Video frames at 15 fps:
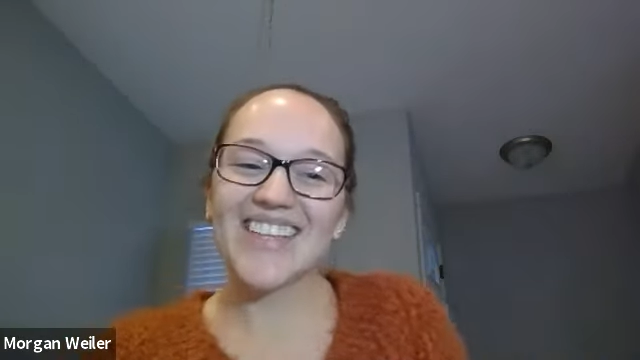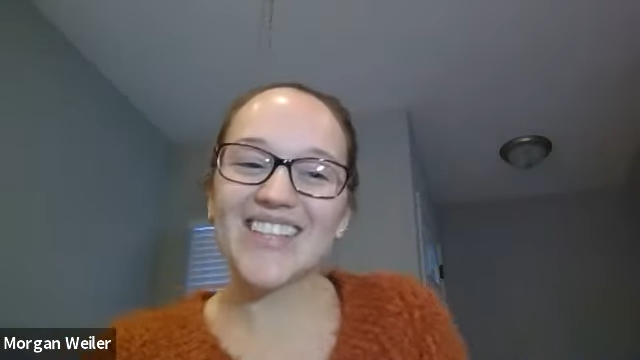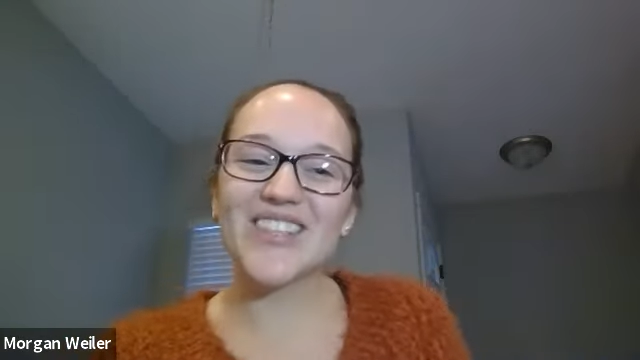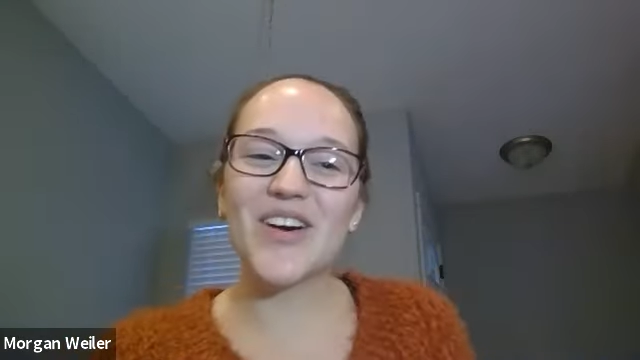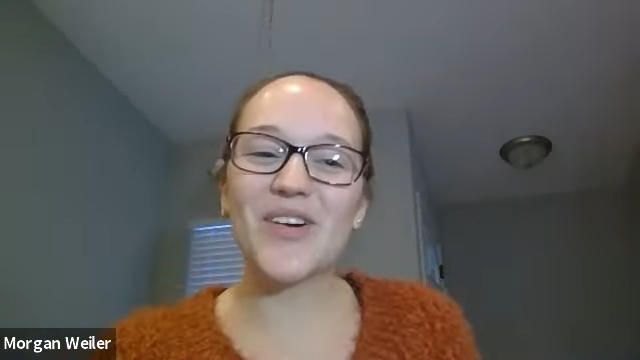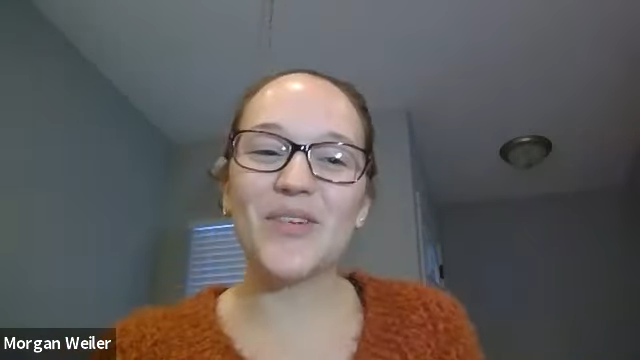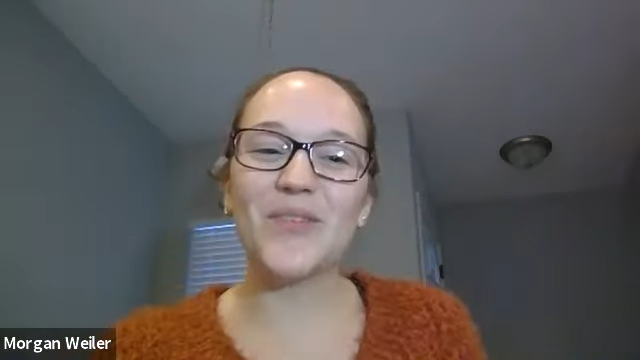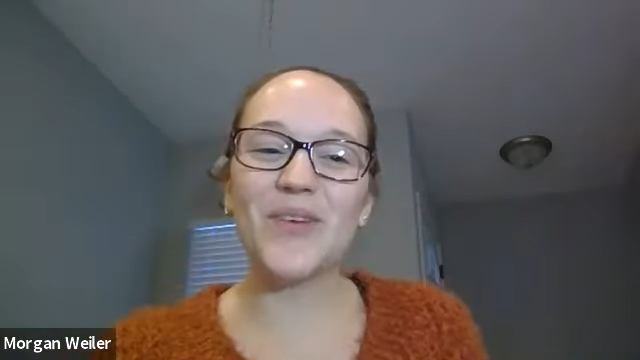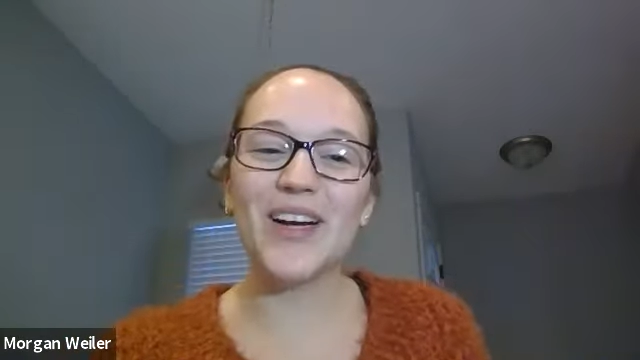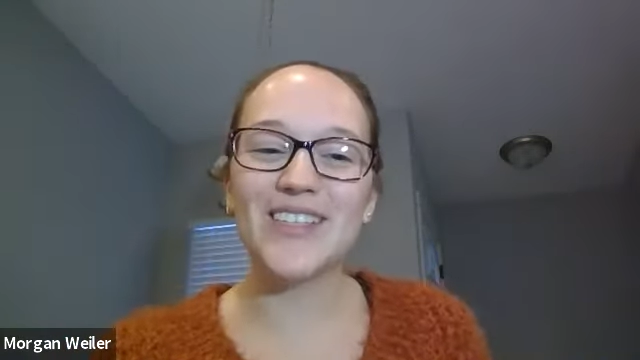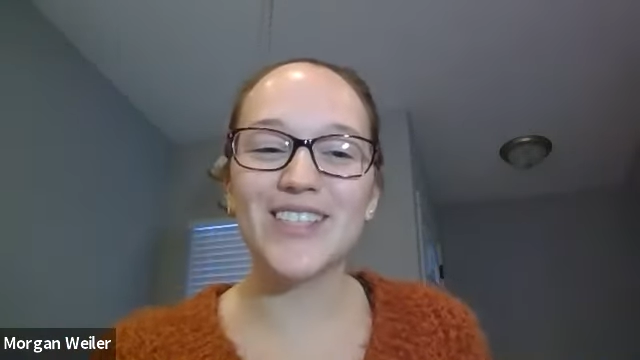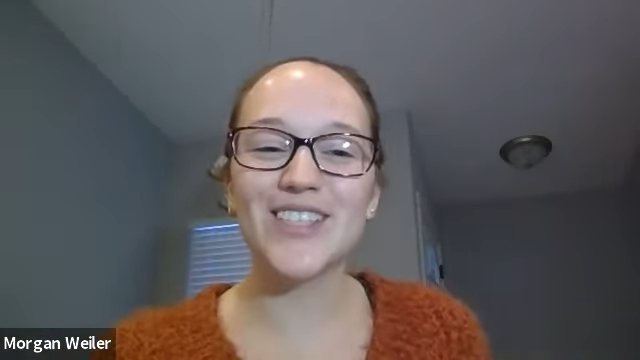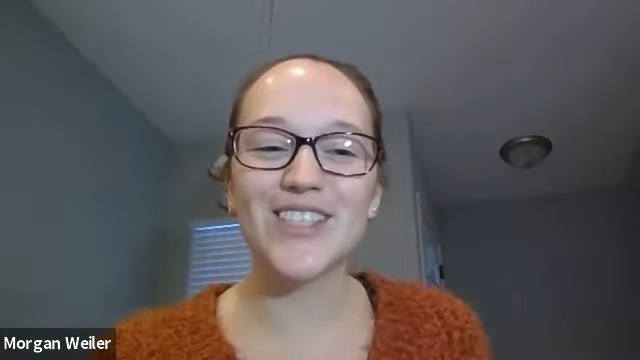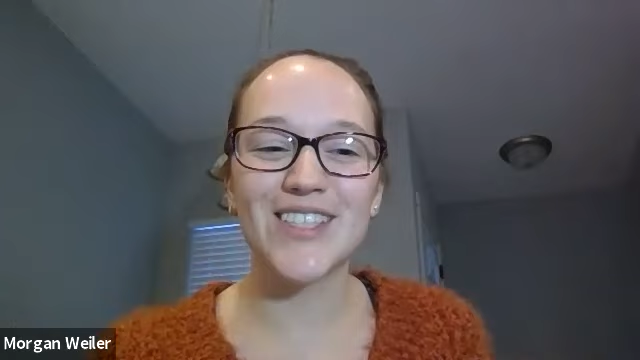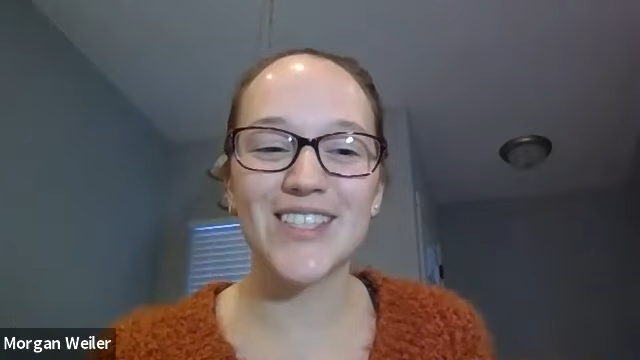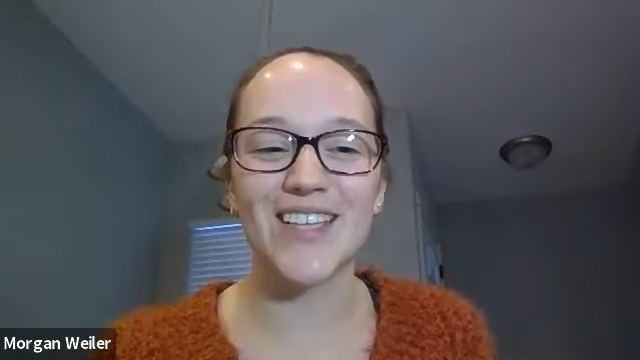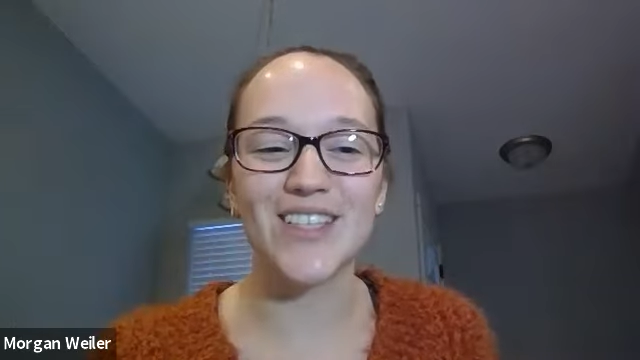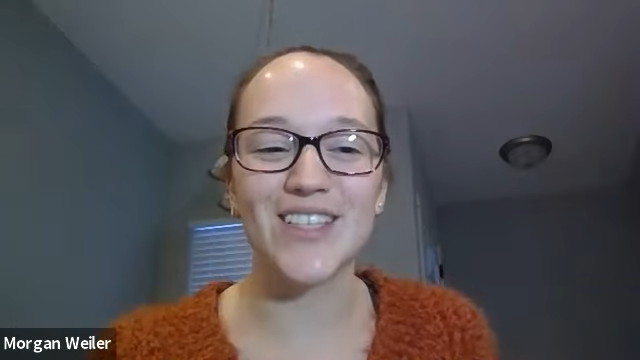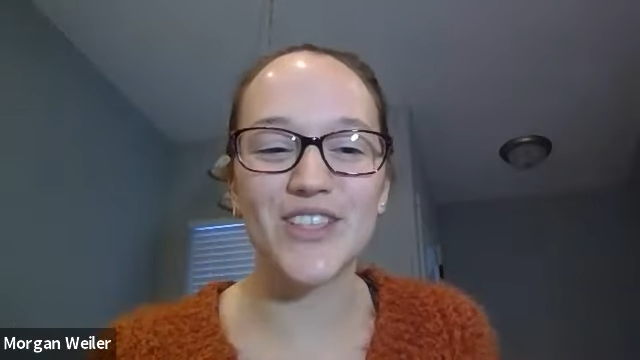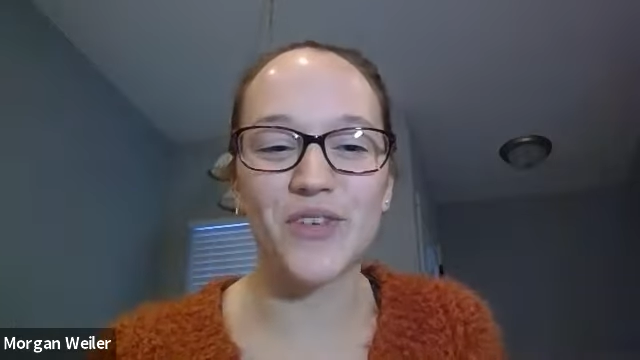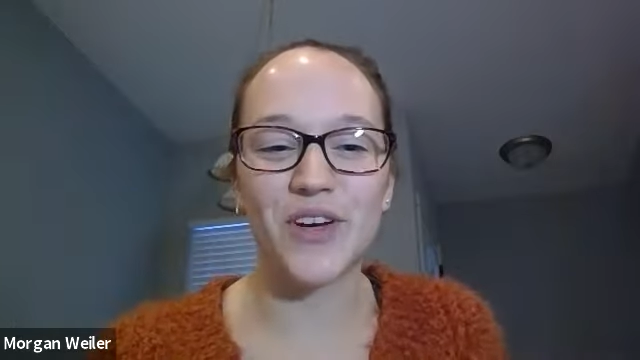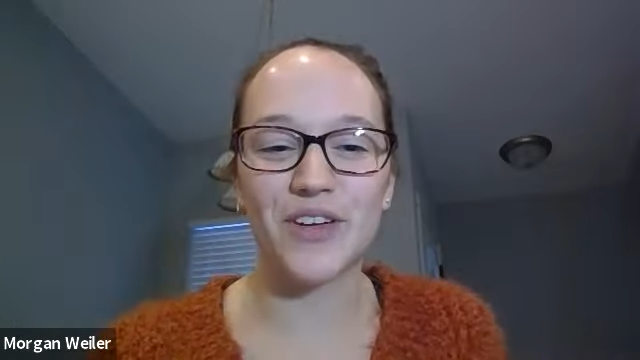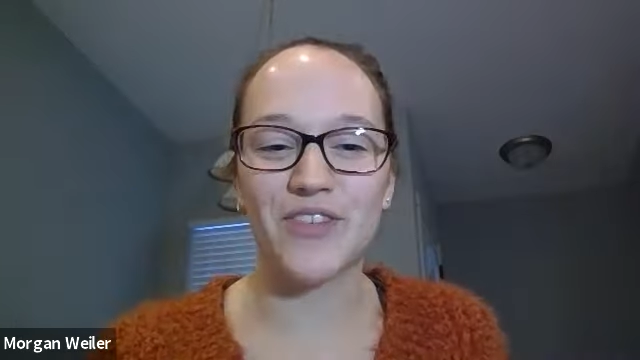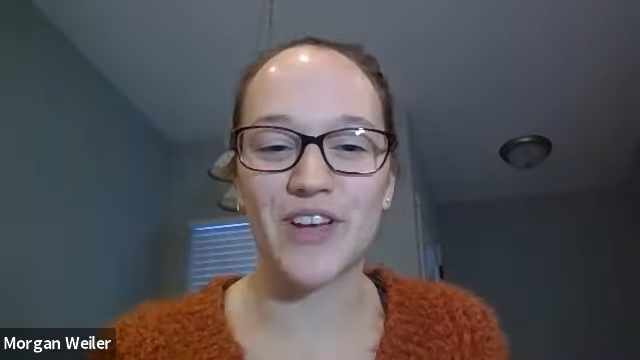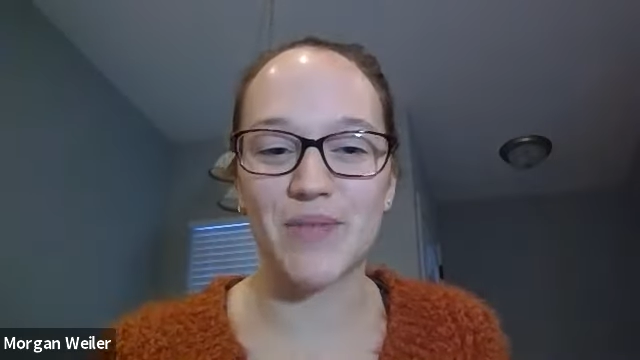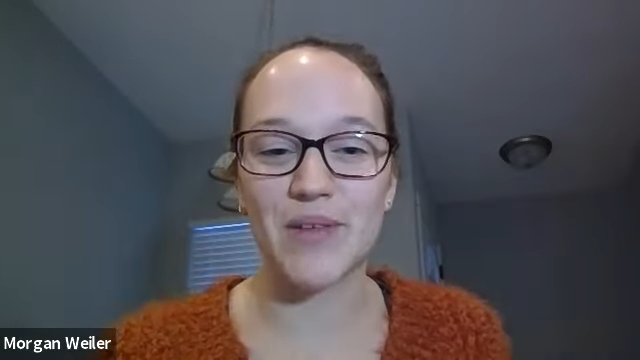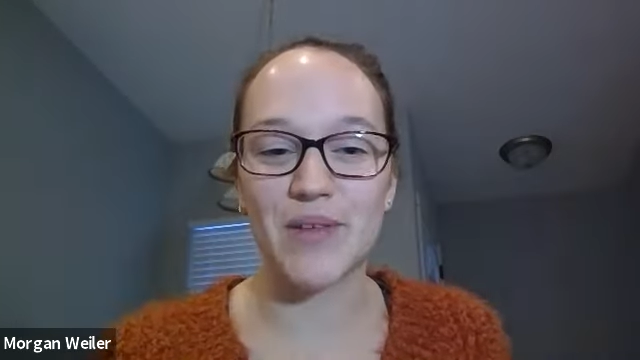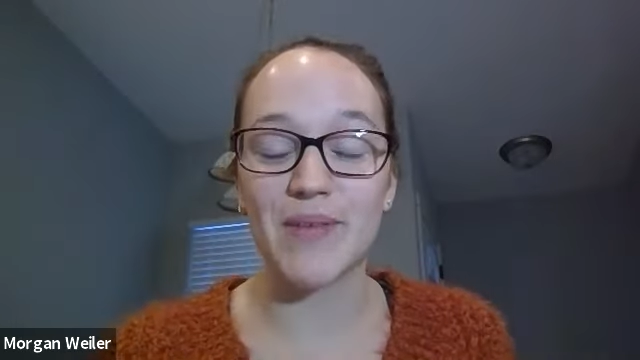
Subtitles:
so, what is your sense of where family